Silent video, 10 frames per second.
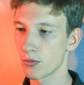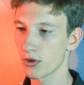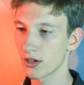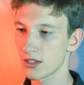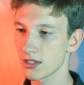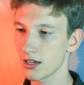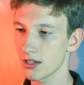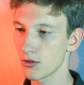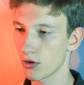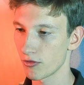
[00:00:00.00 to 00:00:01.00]
We're going to start
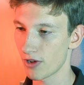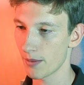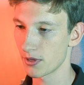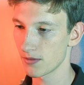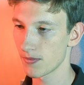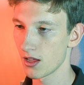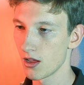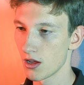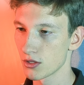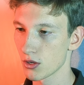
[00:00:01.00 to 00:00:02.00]
here on Vappy.
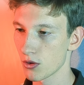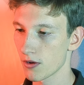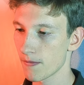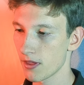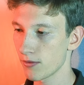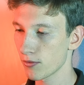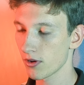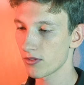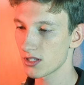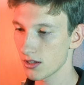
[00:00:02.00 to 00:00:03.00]
So if you've
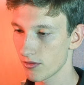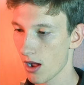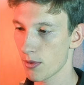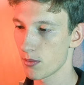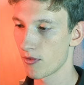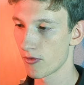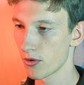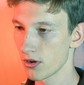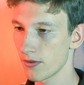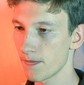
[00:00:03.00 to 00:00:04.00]
never seen Vappy
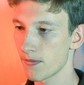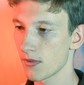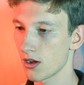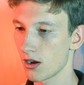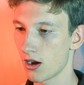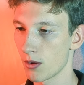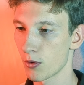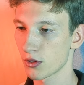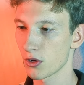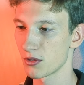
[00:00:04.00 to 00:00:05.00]
before, I
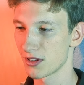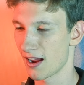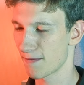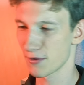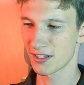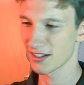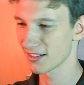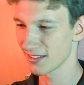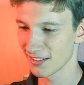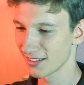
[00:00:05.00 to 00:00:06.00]
won't go into every
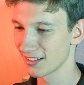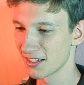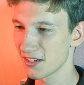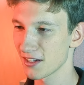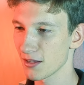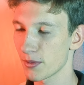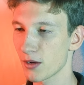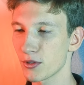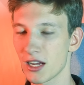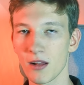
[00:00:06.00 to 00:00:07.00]
single little detail, but I want to